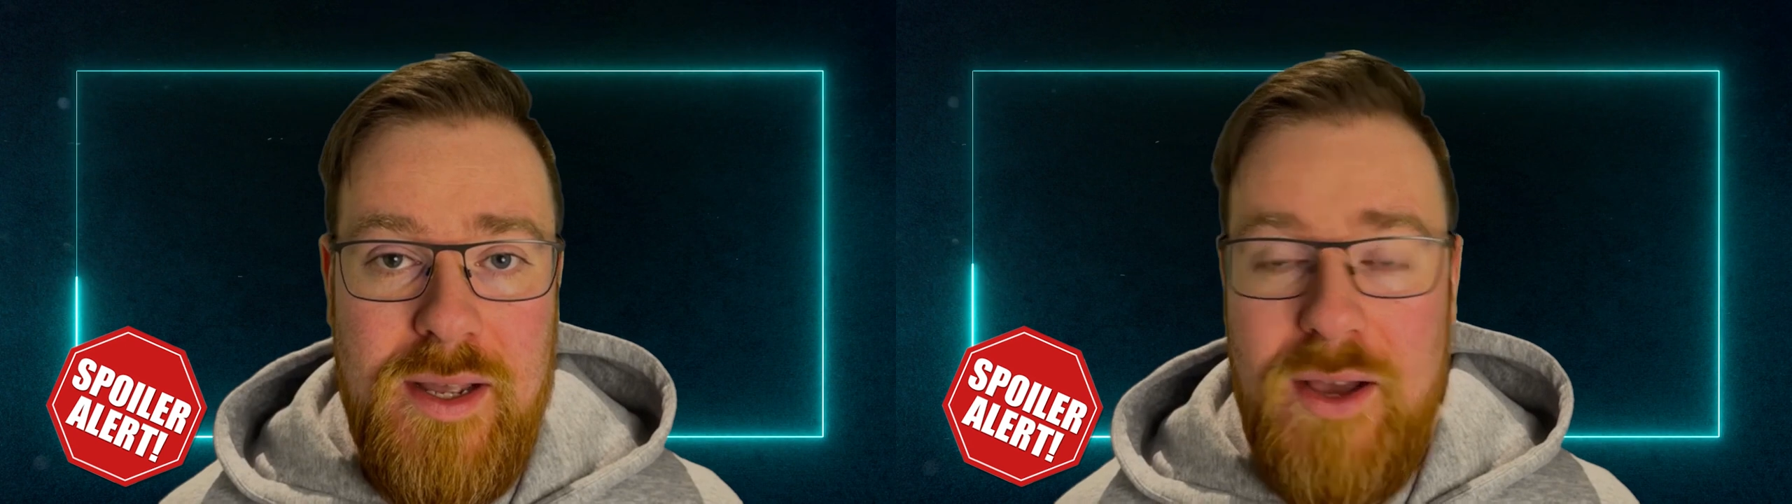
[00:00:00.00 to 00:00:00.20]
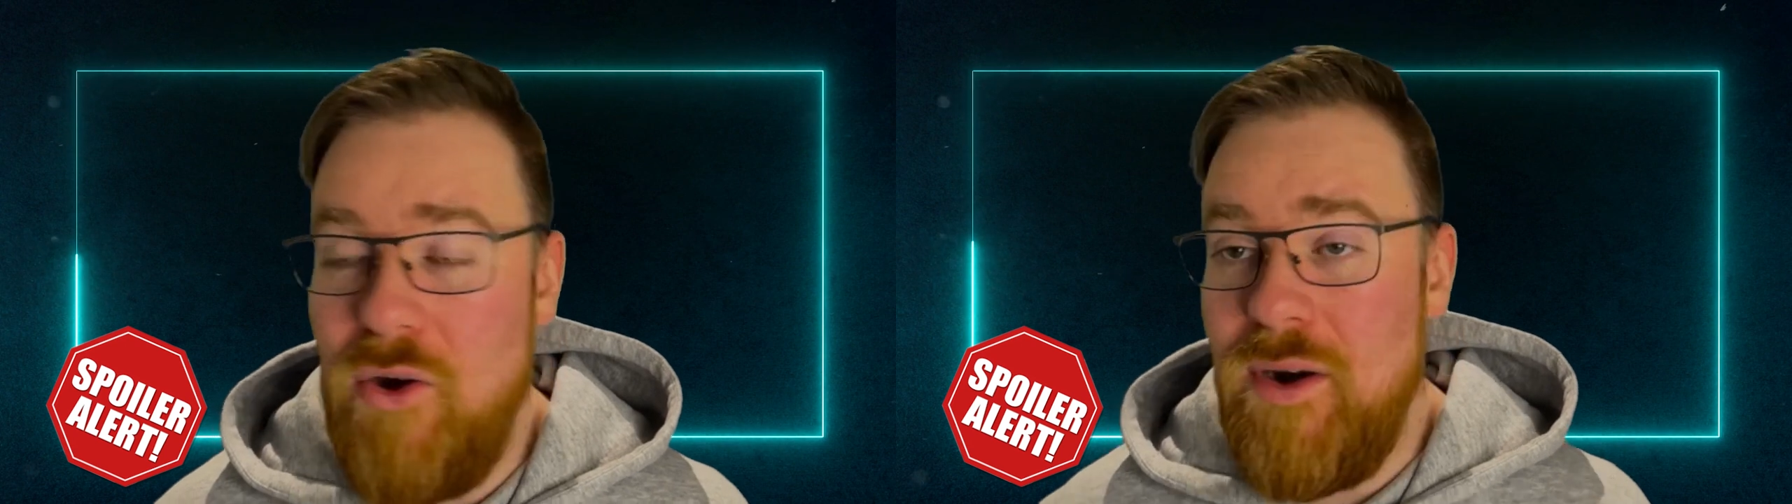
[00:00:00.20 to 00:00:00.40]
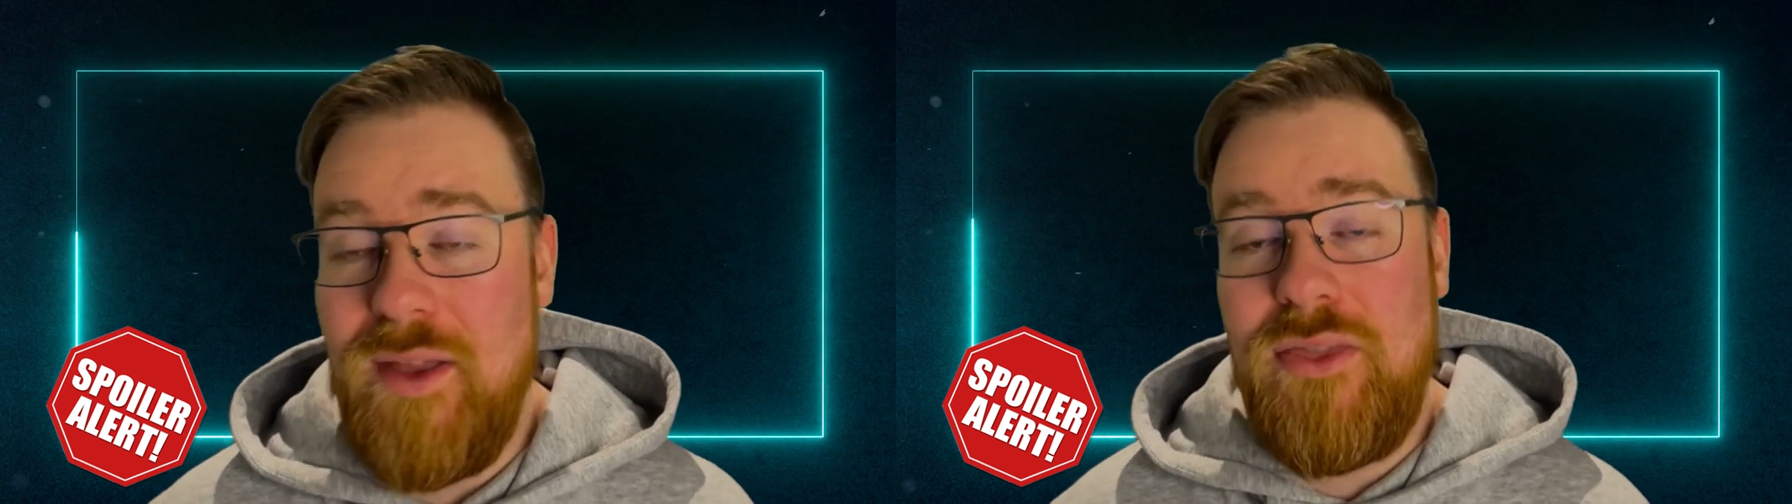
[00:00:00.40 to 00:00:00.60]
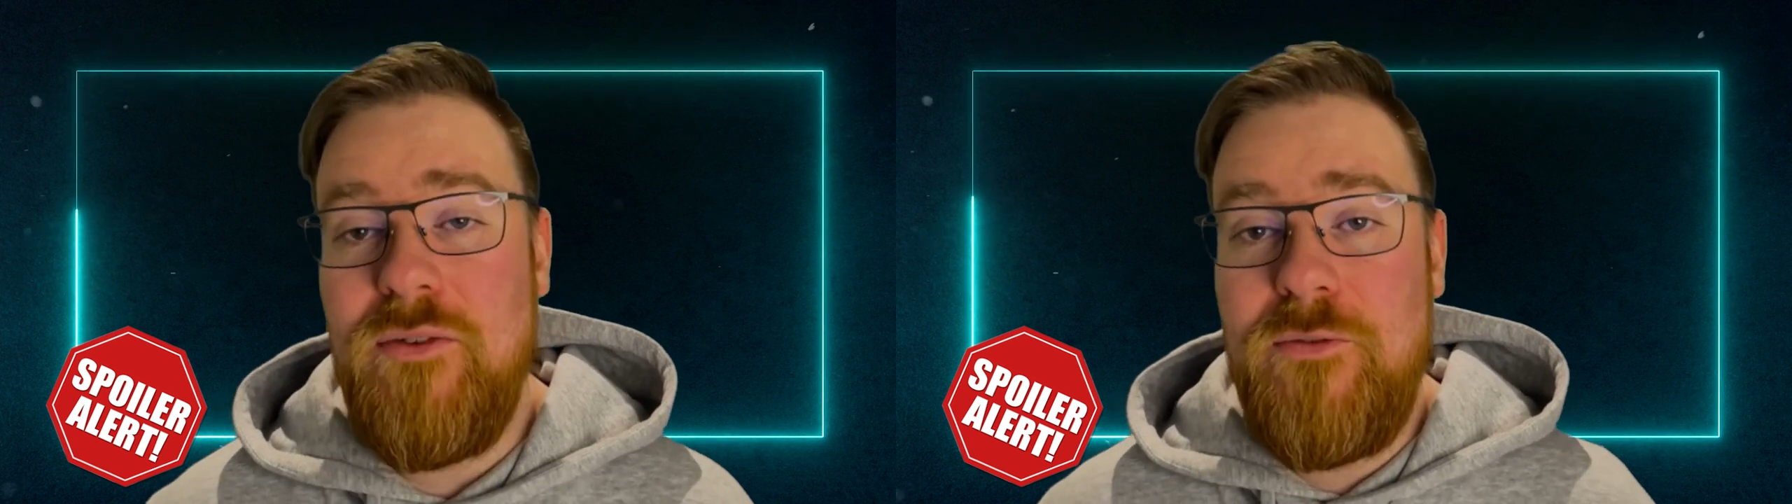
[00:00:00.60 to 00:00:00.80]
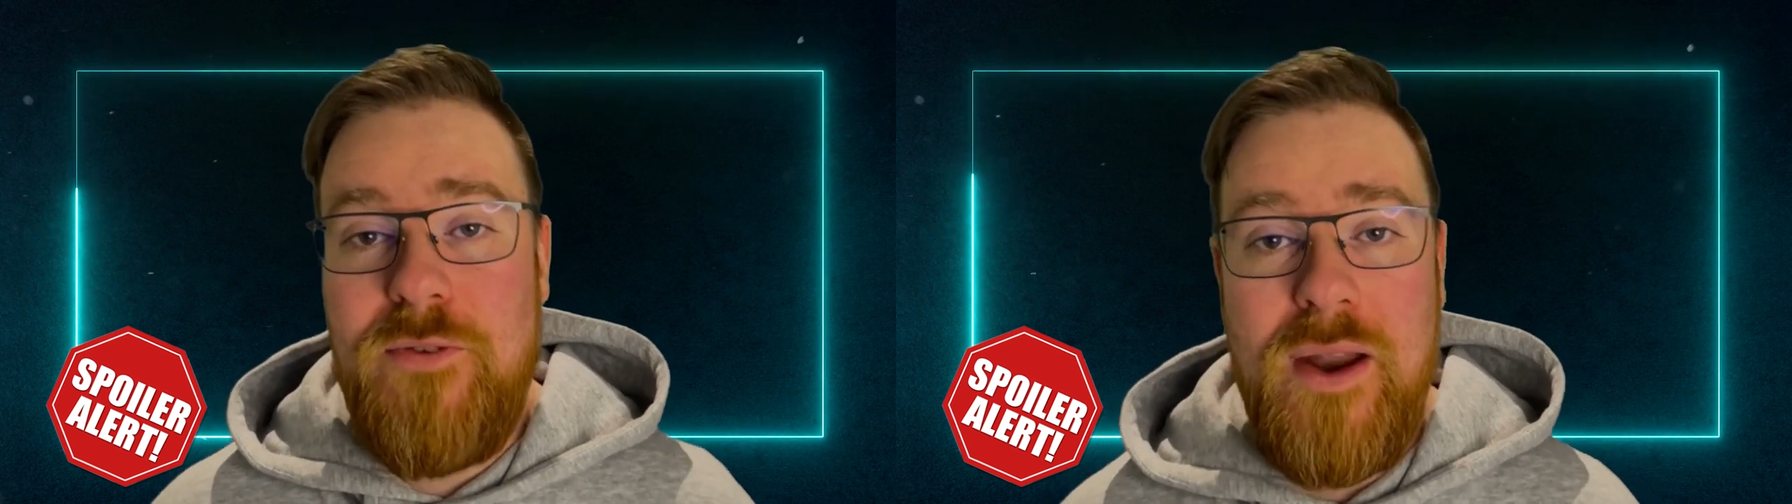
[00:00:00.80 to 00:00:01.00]
Or at the
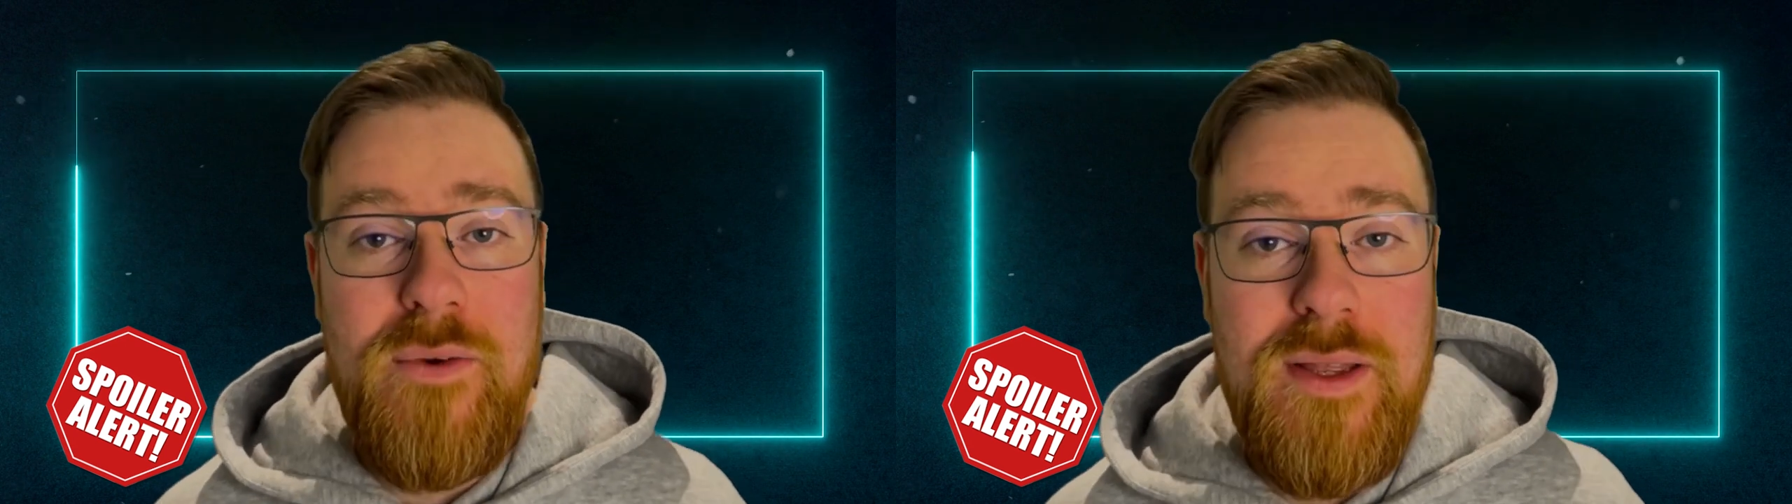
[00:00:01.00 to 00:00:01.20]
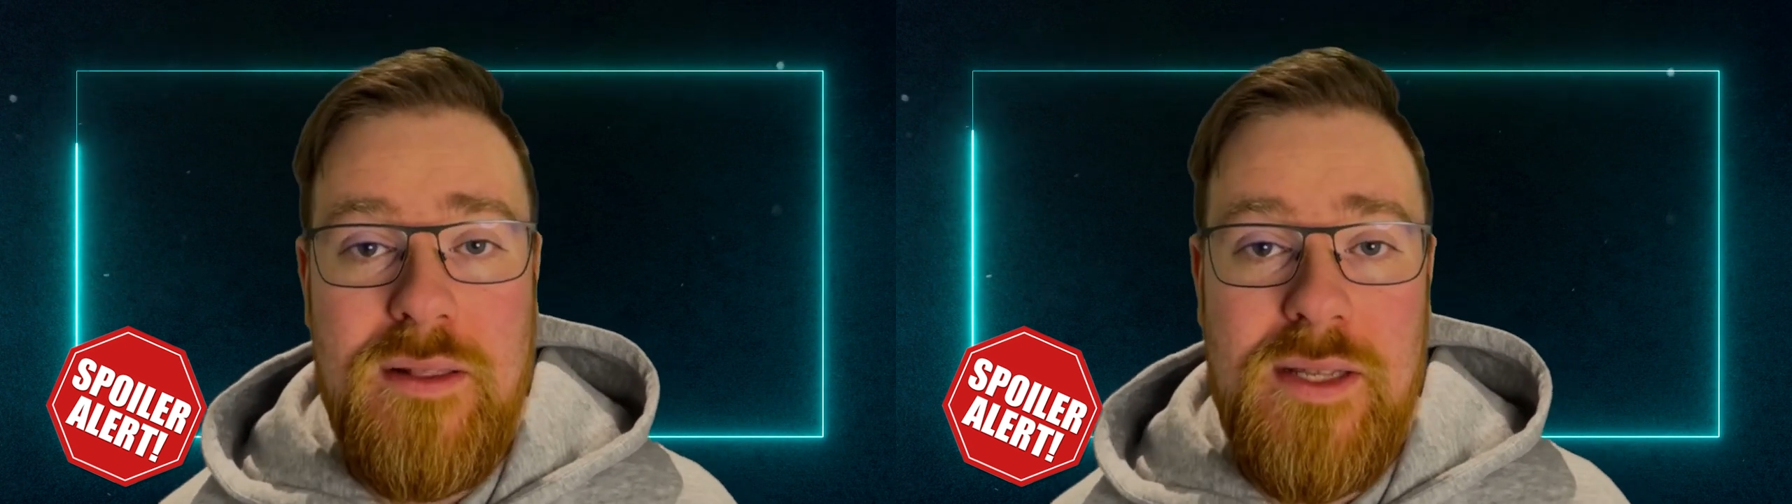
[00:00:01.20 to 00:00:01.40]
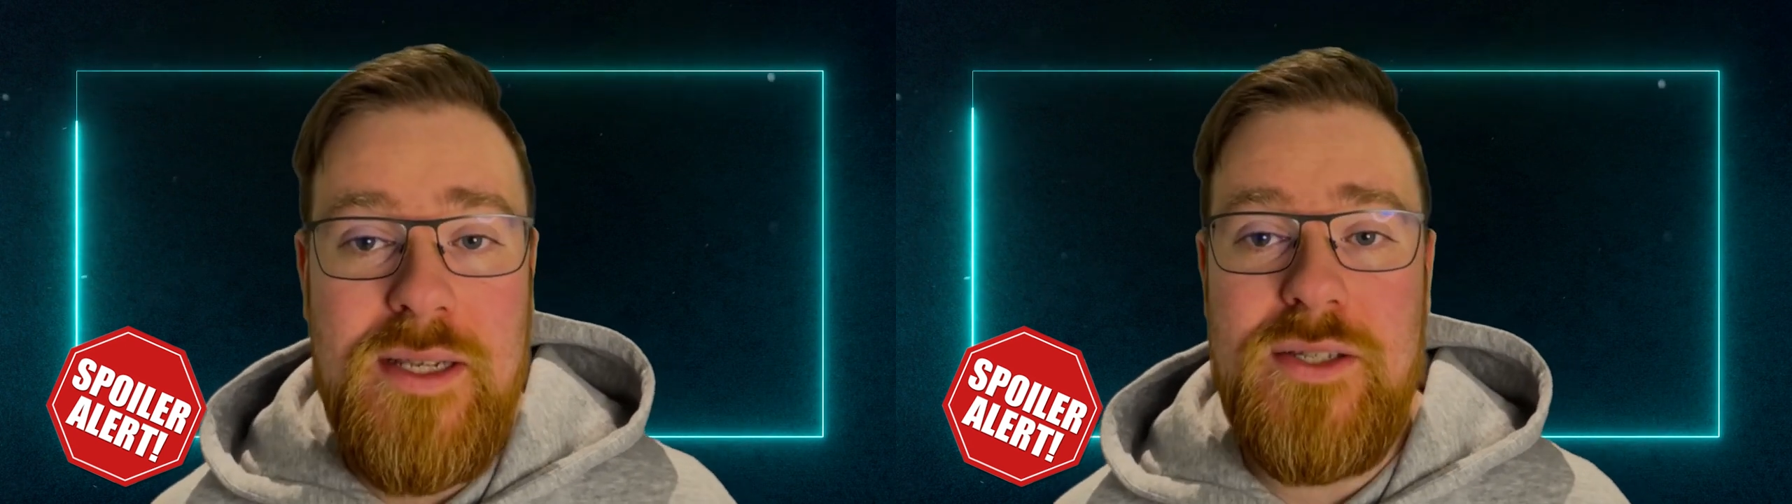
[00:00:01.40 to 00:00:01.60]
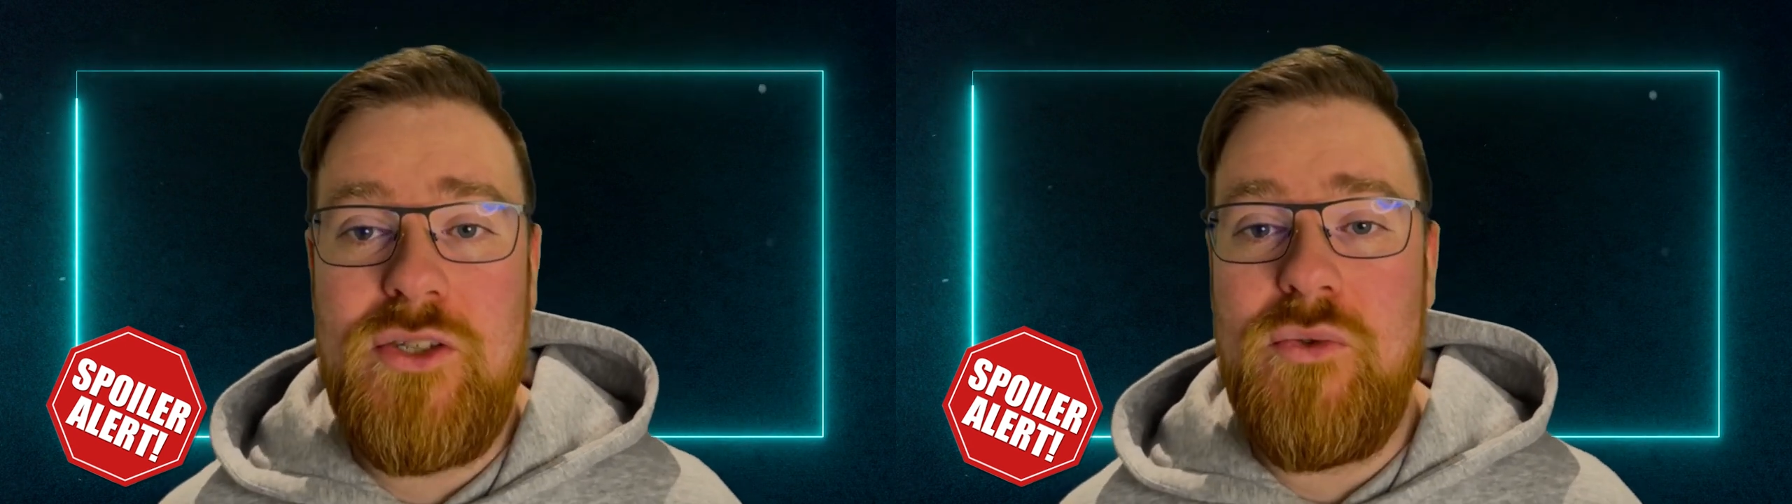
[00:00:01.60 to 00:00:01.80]
very least,